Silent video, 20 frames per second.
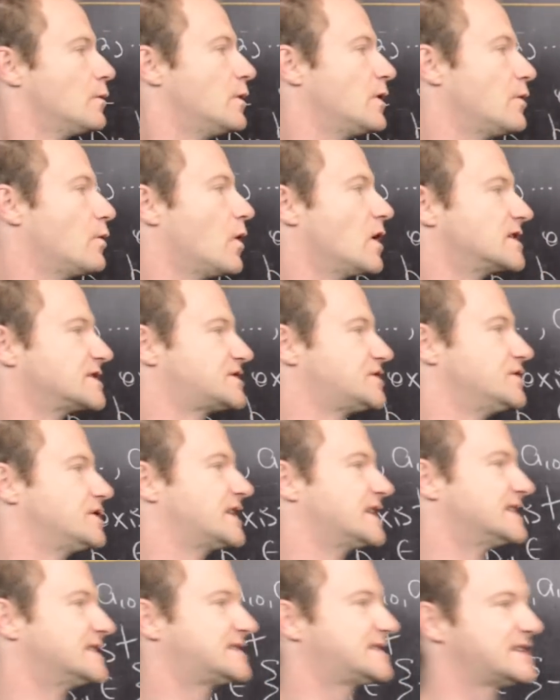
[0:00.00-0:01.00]
we want to
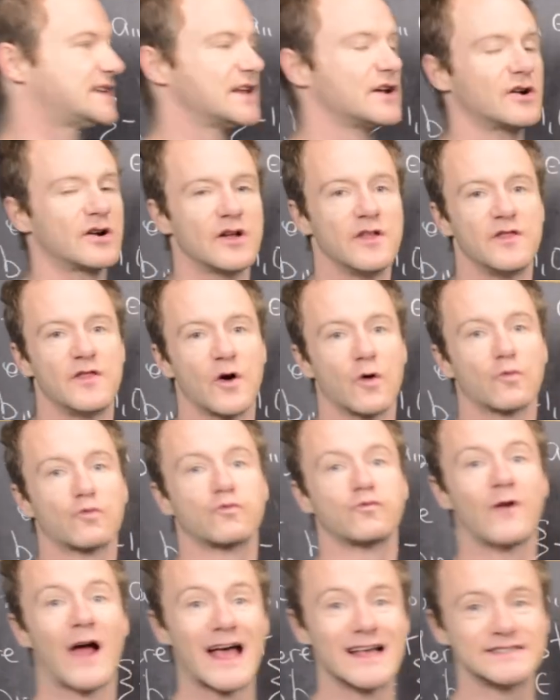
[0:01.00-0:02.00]
consider the
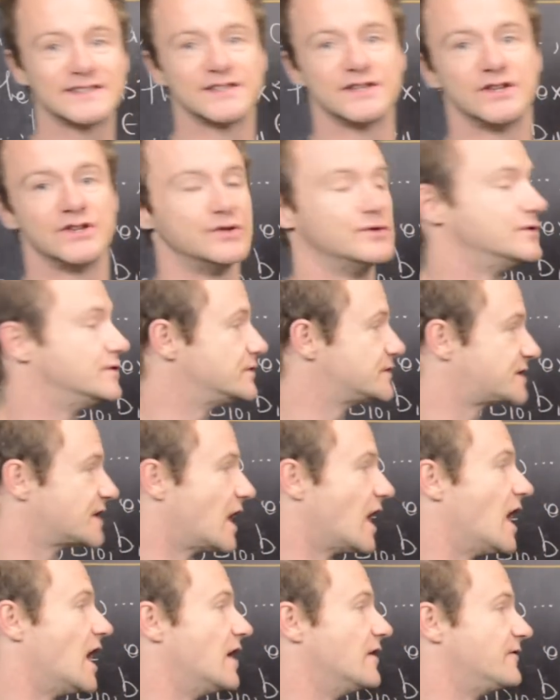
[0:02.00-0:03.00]
residues
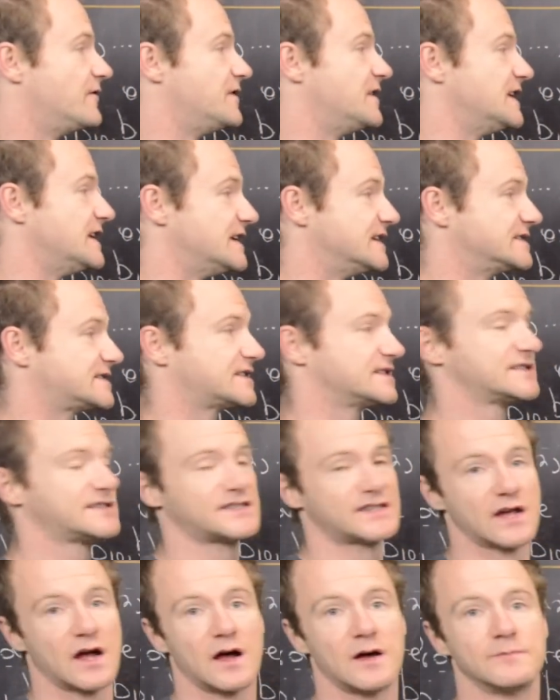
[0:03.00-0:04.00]
of these
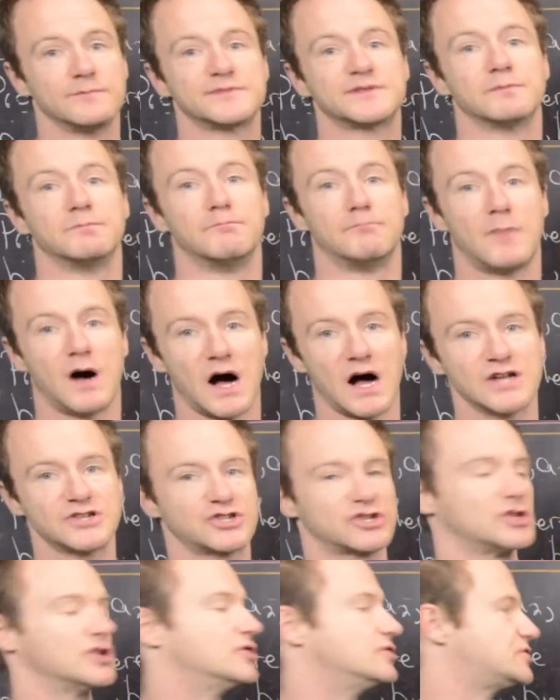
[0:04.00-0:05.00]
sums
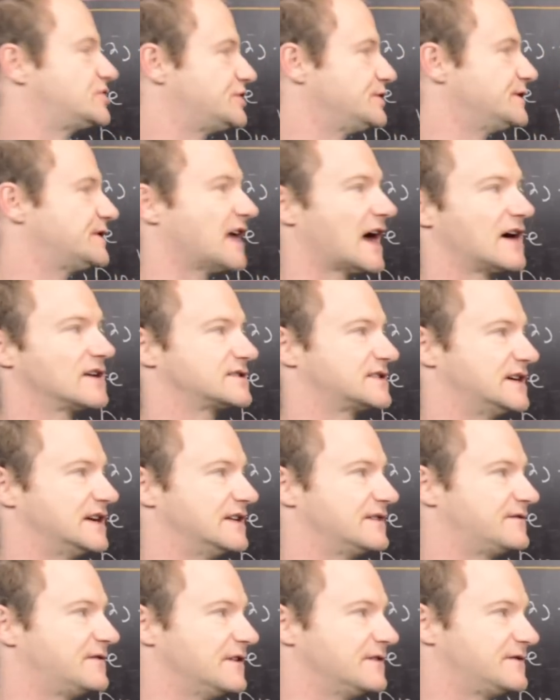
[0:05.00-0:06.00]
modulo
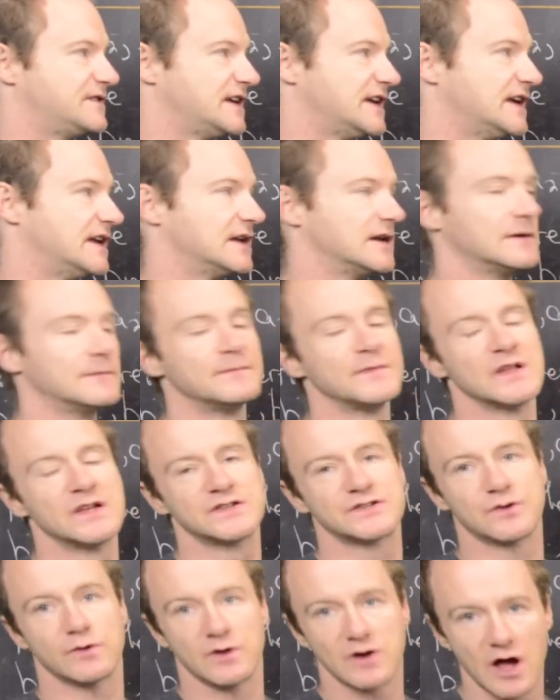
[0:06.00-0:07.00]
2015.
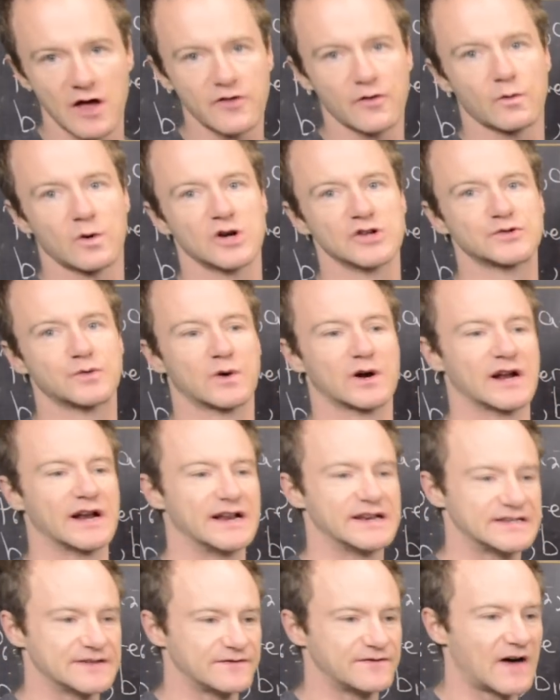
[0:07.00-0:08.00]
So in other words, we're going
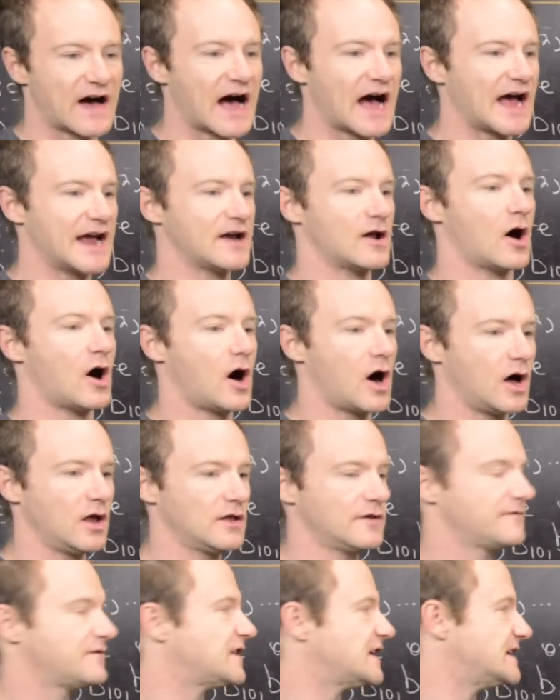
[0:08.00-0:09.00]
to divide
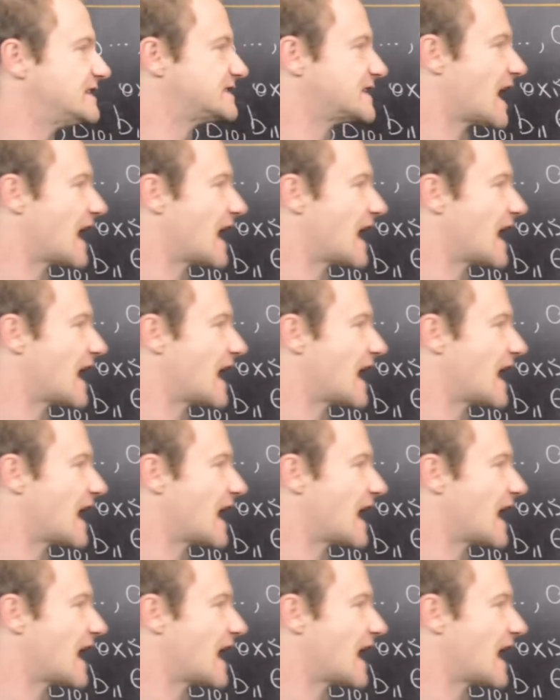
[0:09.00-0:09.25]
all of these